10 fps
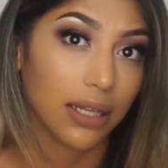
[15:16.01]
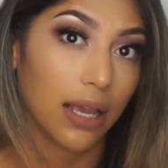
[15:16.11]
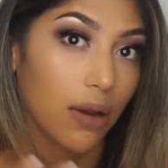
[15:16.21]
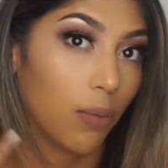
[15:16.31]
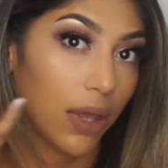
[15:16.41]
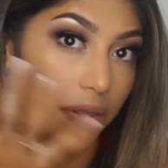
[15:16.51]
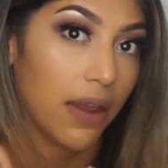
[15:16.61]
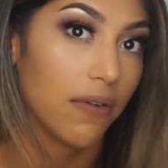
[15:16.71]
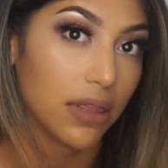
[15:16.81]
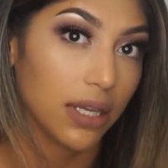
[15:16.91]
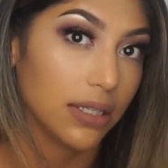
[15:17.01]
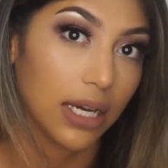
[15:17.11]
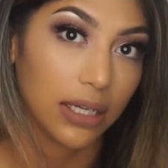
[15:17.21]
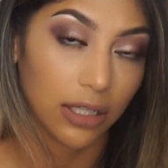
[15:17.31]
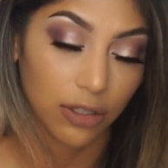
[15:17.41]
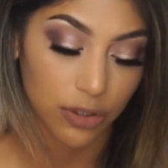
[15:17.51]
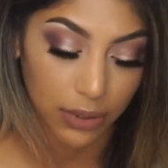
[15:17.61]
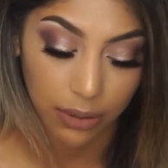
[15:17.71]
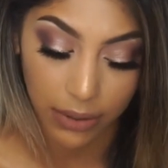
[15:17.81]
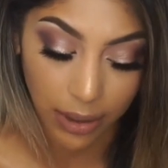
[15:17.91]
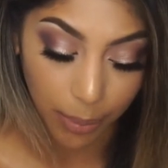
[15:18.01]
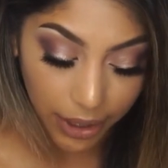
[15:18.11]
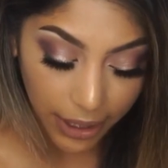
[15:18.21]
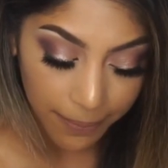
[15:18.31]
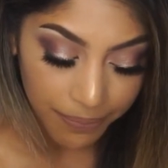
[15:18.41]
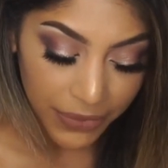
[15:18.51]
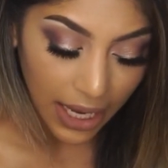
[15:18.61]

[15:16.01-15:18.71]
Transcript: Like with everything done, it looks really pretty.